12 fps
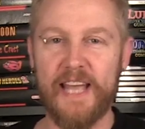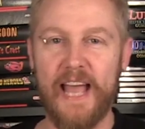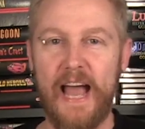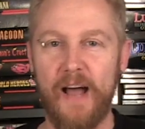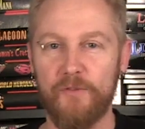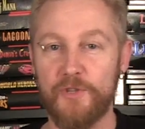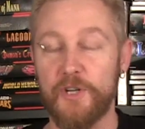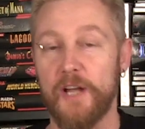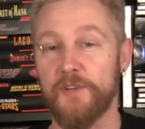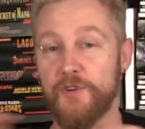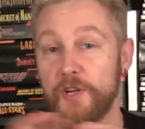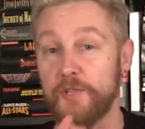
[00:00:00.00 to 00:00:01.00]
the couch
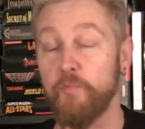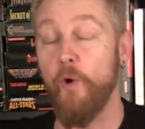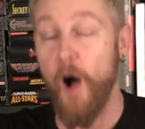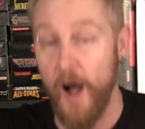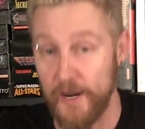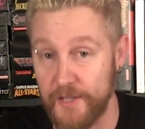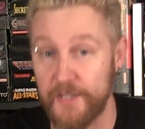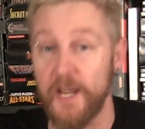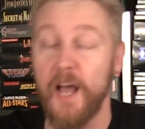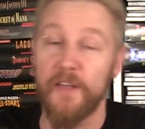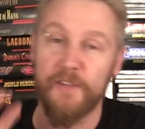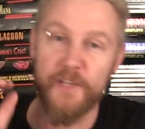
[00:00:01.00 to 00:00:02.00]
and just watched
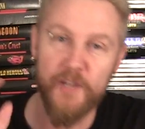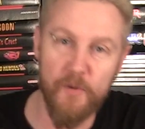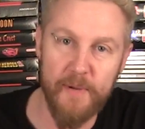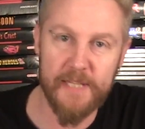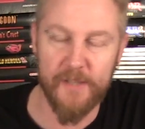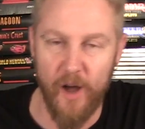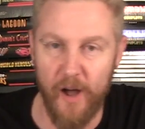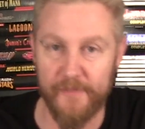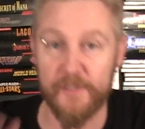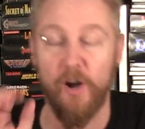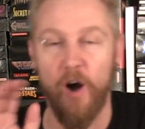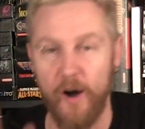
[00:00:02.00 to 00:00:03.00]
the
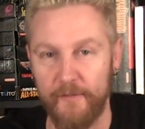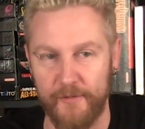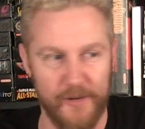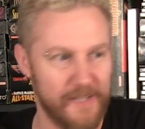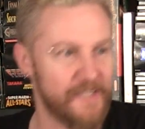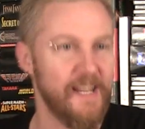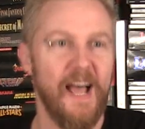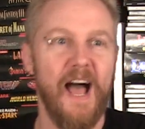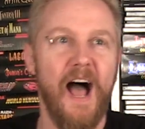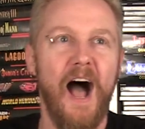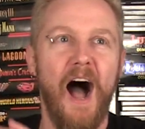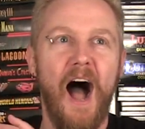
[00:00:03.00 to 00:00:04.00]
Ubisoft conference.
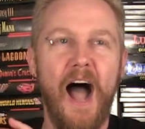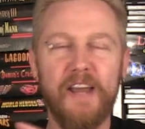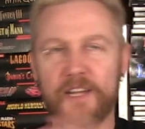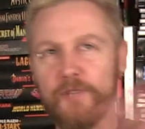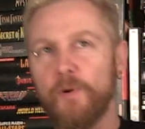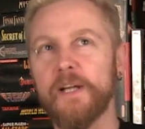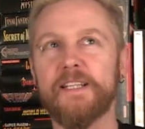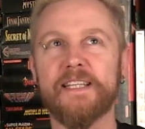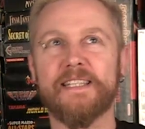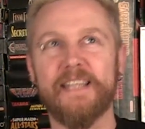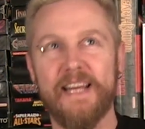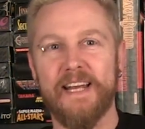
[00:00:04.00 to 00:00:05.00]
I just wanted to
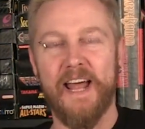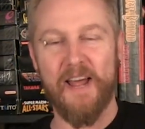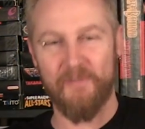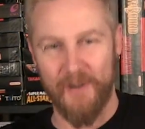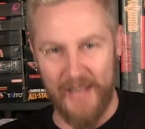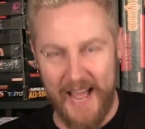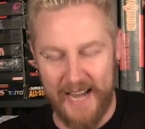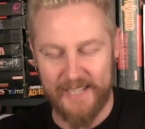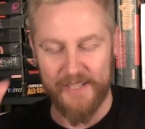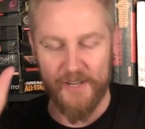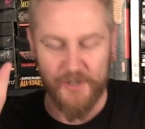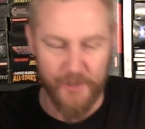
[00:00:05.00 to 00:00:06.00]
sit and relax
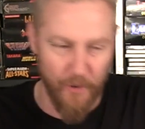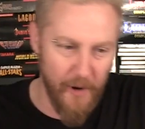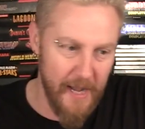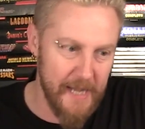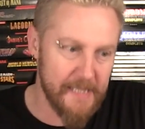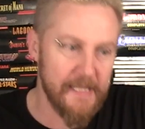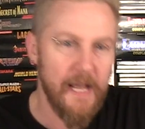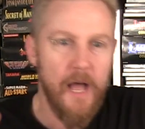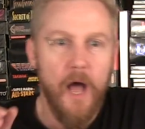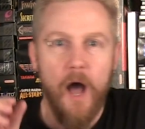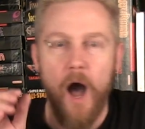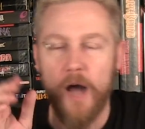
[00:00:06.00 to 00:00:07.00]
and enjoy it.
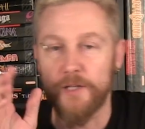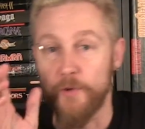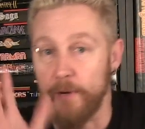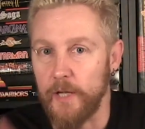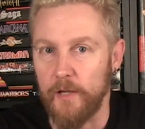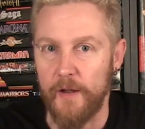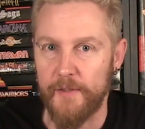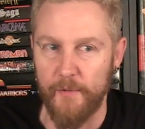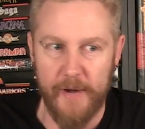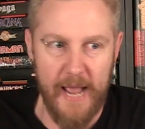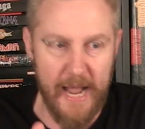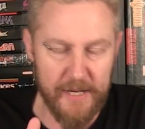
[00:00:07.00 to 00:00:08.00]
Uh, doing a lot of the
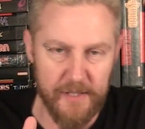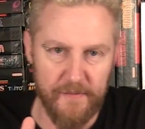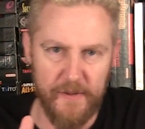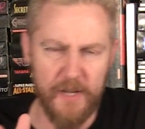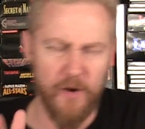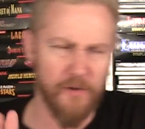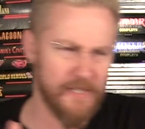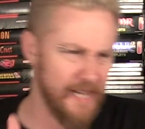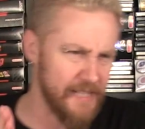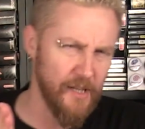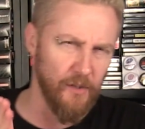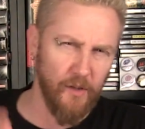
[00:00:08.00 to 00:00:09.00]
reaction videos
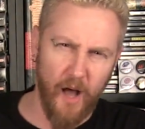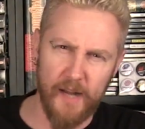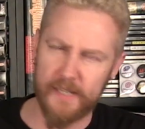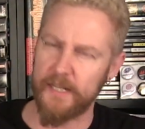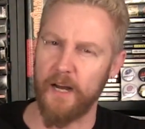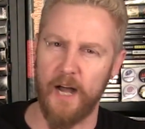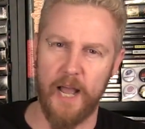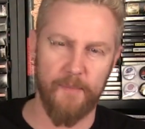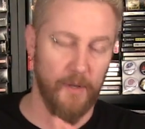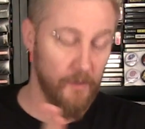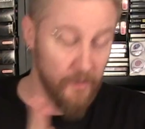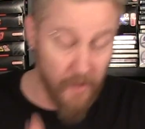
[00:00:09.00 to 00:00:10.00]
takes a lot of time,
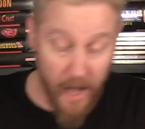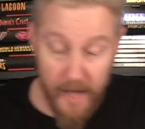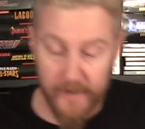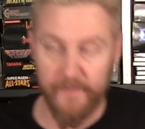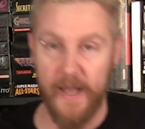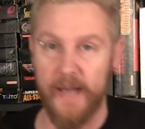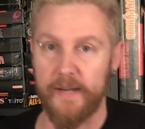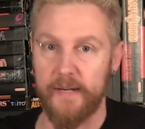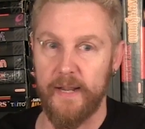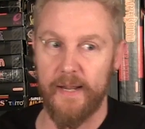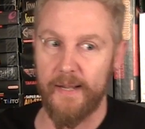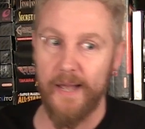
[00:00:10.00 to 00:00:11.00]
a lot of
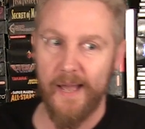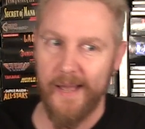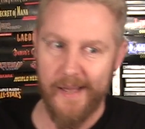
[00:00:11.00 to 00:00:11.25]
editing,